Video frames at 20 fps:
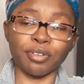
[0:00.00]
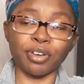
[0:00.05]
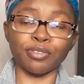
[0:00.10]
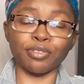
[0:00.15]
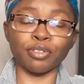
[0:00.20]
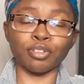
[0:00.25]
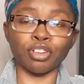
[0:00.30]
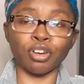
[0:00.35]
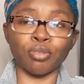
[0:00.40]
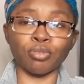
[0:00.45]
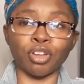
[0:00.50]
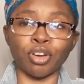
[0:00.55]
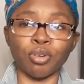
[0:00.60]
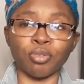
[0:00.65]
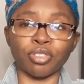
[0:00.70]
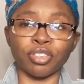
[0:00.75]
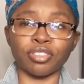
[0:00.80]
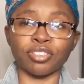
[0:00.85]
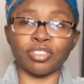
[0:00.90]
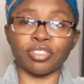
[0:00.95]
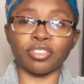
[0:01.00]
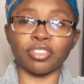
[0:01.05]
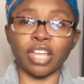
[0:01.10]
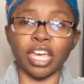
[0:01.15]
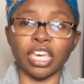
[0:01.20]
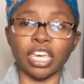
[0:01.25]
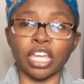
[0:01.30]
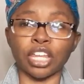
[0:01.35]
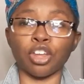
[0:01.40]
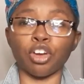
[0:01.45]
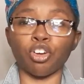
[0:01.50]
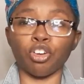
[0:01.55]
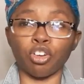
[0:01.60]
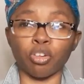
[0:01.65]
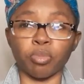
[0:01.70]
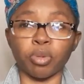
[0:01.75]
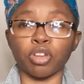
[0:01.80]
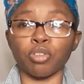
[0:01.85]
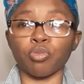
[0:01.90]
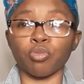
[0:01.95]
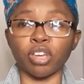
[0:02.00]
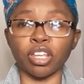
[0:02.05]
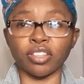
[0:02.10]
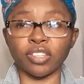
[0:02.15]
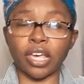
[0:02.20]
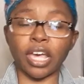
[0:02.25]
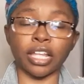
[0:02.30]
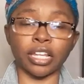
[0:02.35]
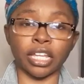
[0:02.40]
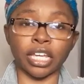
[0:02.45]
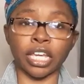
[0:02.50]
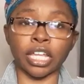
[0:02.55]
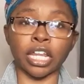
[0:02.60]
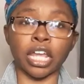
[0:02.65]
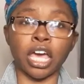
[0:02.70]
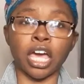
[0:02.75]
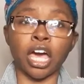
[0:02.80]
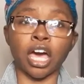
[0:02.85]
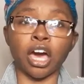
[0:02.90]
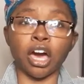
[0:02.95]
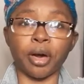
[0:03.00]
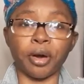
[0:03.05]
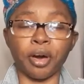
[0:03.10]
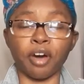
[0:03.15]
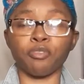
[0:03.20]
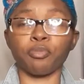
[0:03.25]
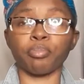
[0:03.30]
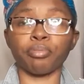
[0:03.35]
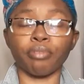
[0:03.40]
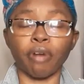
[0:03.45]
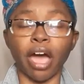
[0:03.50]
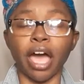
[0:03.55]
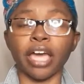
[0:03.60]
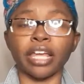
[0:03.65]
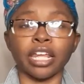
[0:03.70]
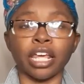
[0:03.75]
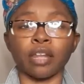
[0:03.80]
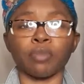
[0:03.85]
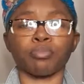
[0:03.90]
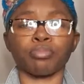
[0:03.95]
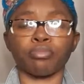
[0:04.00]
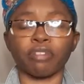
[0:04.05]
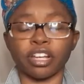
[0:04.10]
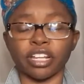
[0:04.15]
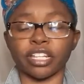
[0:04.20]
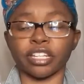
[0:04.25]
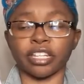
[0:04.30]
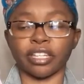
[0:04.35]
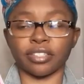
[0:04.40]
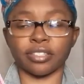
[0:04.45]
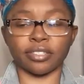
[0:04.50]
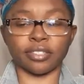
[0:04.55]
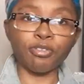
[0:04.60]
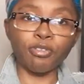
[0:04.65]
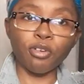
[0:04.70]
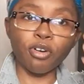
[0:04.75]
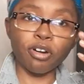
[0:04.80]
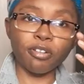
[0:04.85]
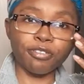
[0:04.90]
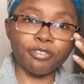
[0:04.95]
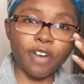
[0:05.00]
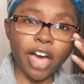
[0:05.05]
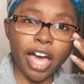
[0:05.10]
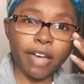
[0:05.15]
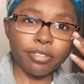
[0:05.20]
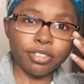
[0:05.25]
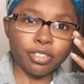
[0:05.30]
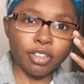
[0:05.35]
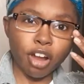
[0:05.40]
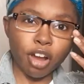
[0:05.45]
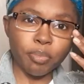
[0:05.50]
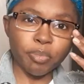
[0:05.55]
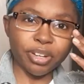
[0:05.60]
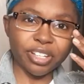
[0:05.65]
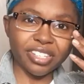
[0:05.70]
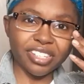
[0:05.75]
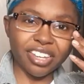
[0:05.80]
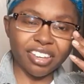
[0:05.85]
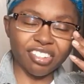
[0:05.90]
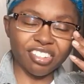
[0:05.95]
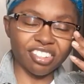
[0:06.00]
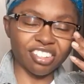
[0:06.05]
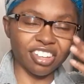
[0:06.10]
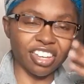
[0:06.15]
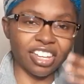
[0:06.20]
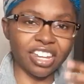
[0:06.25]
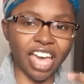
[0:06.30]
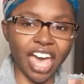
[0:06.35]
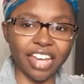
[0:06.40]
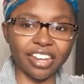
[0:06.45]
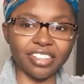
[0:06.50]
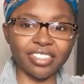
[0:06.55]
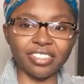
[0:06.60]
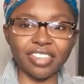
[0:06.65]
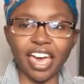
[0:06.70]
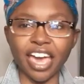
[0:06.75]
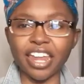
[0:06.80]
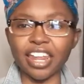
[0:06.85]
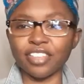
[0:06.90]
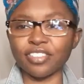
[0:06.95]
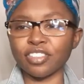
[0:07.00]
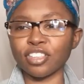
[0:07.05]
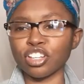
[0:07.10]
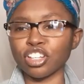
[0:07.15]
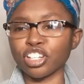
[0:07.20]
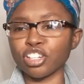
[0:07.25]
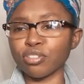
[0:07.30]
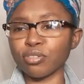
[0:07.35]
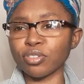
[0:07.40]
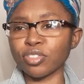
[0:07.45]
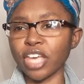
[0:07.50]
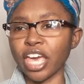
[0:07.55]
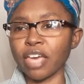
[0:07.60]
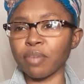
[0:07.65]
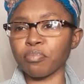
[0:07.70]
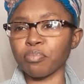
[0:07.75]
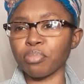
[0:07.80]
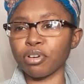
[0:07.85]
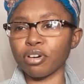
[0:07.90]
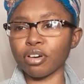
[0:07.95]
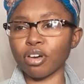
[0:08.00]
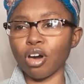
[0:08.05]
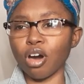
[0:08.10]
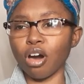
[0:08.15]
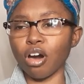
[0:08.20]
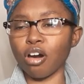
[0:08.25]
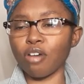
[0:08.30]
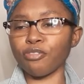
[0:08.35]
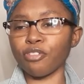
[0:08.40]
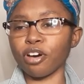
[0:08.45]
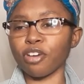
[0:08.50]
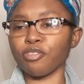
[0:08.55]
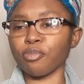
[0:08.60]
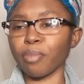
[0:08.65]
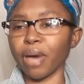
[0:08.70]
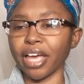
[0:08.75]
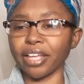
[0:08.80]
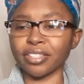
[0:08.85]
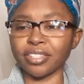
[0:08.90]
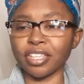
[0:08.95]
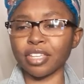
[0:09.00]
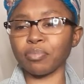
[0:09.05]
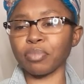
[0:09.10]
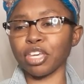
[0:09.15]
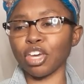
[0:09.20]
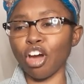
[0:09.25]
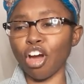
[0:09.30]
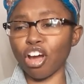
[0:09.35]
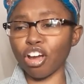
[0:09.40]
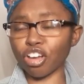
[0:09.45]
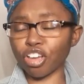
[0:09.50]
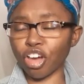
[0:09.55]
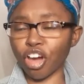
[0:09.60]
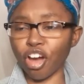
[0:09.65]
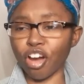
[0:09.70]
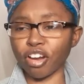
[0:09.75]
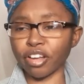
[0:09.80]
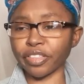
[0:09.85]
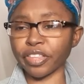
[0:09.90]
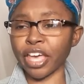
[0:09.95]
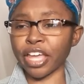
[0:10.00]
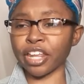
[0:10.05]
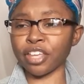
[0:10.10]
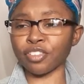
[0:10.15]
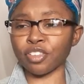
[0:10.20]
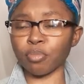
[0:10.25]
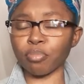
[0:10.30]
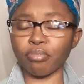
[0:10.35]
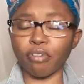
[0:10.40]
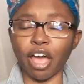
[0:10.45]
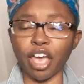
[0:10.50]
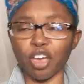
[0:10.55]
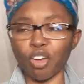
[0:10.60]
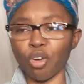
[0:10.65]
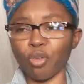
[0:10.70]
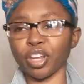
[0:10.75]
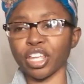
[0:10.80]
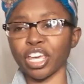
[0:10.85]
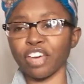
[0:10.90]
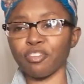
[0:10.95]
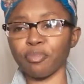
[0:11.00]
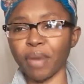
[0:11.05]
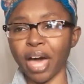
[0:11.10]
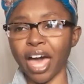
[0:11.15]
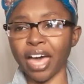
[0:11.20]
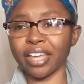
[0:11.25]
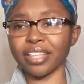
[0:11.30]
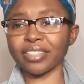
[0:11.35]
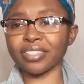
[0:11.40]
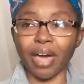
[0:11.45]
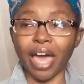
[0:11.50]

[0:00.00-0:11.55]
If you don't know, this is like an urban retelling of Pride and Prejudice. For 5-star prediction, I decided to choose a book off of my TBR cart that is a priority of mine.